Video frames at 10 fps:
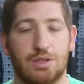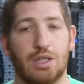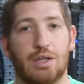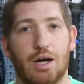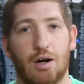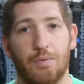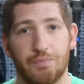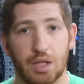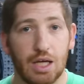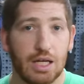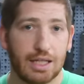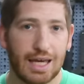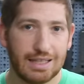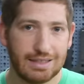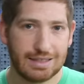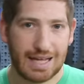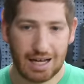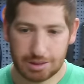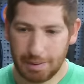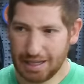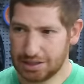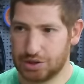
you see there. The case of the Tacx bike